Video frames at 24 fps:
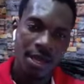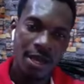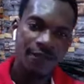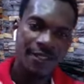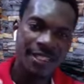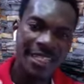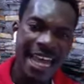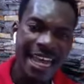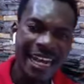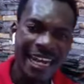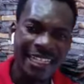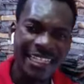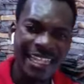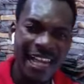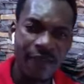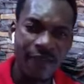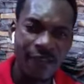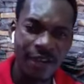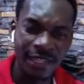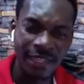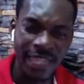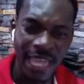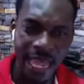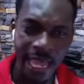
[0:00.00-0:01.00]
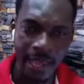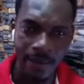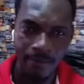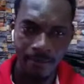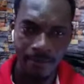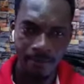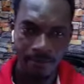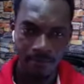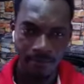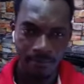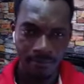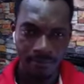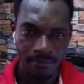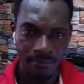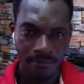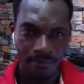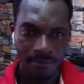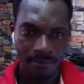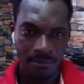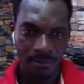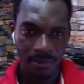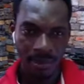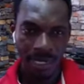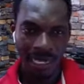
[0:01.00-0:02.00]
I've said it every time.
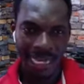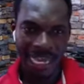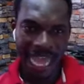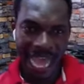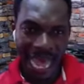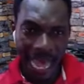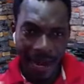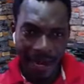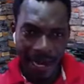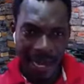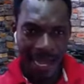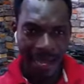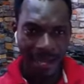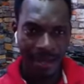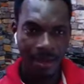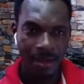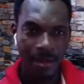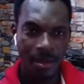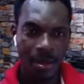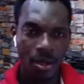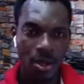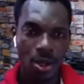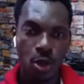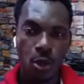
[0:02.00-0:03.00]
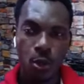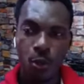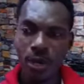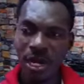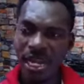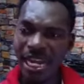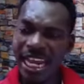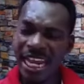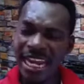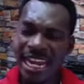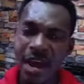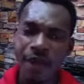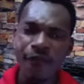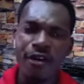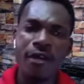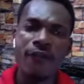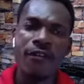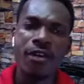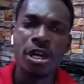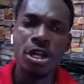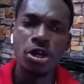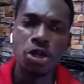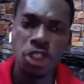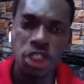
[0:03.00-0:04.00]
Ghana, we need a
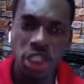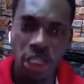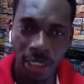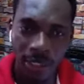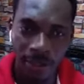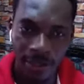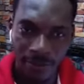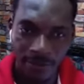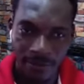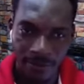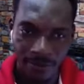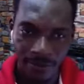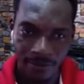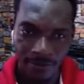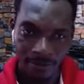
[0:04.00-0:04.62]
revolution.